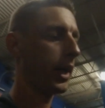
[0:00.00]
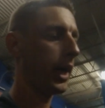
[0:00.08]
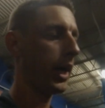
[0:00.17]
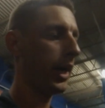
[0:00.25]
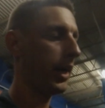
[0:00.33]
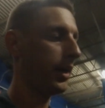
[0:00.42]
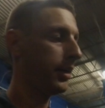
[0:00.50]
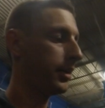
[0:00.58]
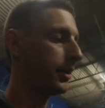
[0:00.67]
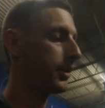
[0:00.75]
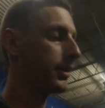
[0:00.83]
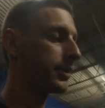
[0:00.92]
and
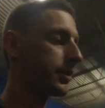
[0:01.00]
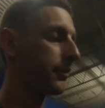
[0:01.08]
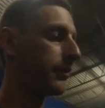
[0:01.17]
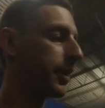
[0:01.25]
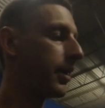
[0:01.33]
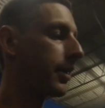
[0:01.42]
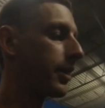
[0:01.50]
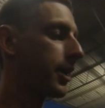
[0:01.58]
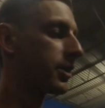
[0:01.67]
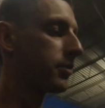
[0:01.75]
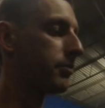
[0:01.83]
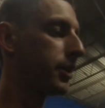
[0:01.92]
this is a very
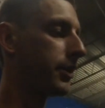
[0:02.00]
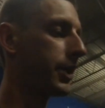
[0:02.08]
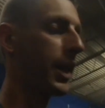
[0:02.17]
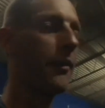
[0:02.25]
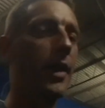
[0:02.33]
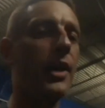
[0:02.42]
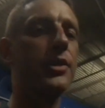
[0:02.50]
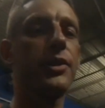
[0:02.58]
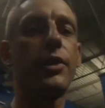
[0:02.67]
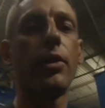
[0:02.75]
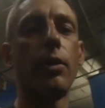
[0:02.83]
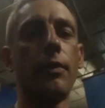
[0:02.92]
custom build that I've actually
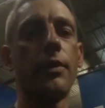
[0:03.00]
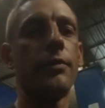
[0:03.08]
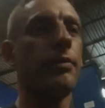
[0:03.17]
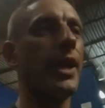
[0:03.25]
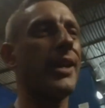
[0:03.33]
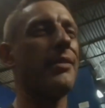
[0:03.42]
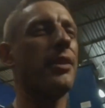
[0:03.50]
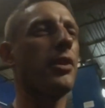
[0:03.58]
done over like